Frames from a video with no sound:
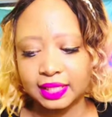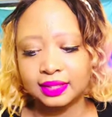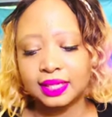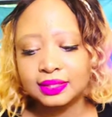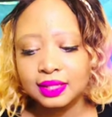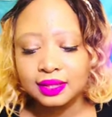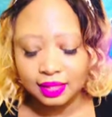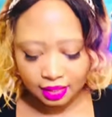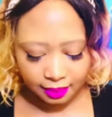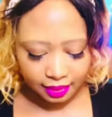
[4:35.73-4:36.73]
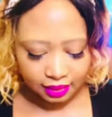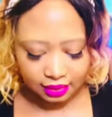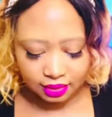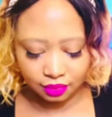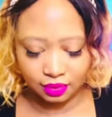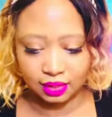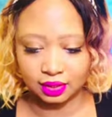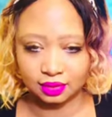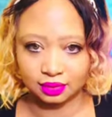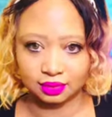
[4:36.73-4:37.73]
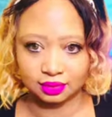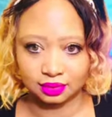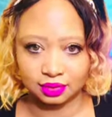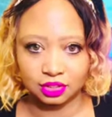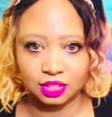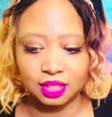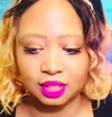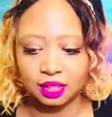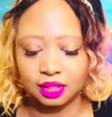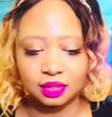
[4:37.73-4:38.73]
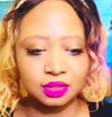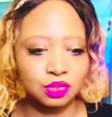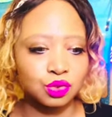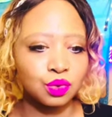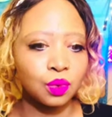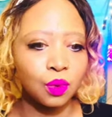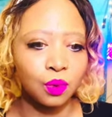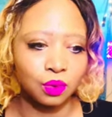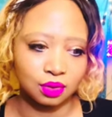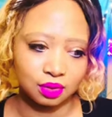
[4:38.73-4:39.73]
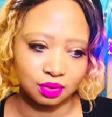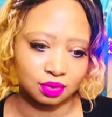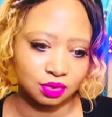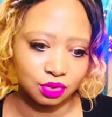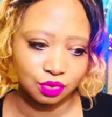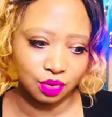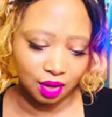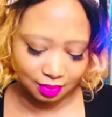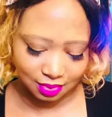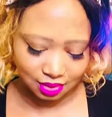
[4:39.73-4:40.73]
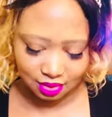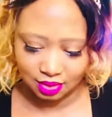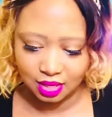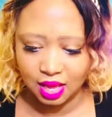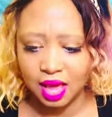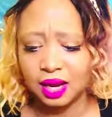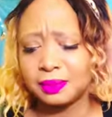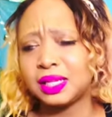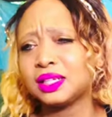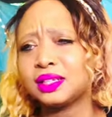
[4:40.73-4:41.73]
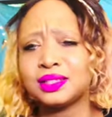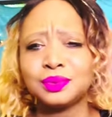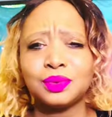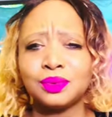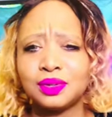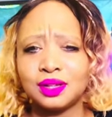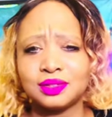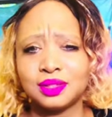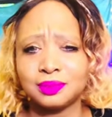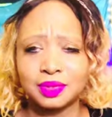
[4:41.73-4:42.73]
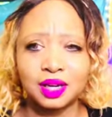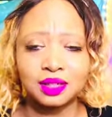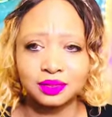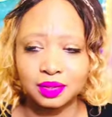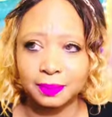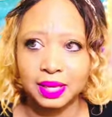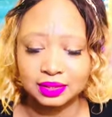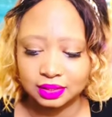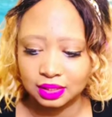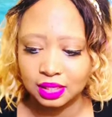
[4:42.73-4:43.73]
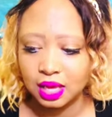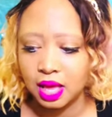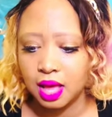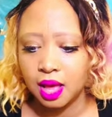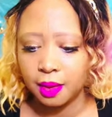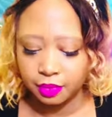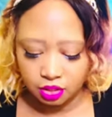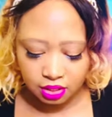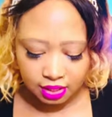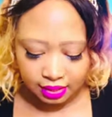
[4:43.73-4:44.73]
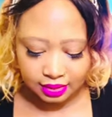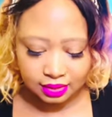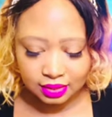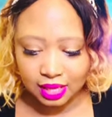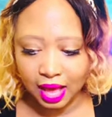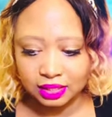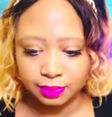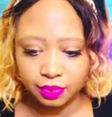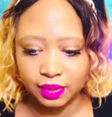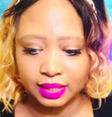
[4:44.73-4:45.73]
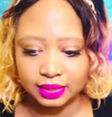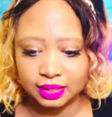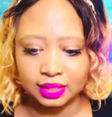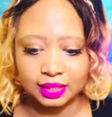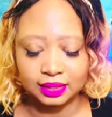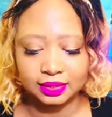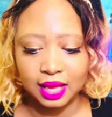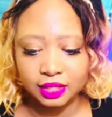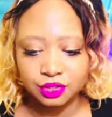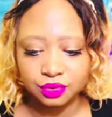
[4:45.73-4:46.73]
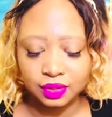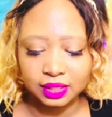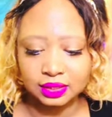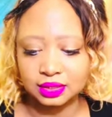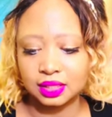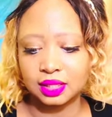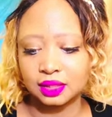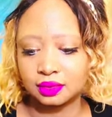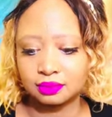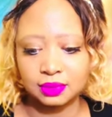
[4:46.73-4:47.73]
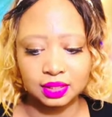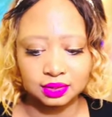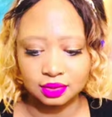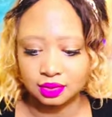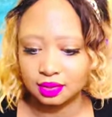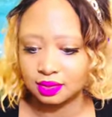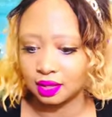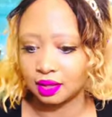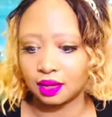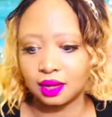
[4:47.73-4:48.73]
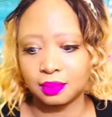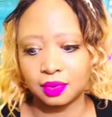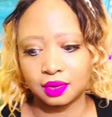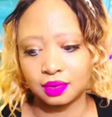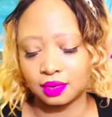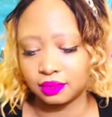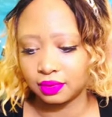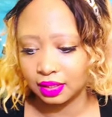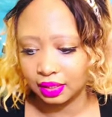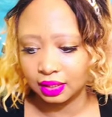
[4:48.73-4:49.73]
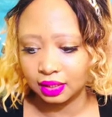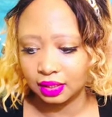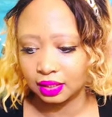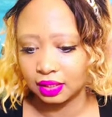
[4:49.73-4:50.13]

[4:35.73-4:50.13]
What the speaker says: That's the thing about Lisa Rinna. She is drawn to drama, and I mean, I guess we all are some kind of capacity, but she exaggerates it, makes it just like, come on girl, really?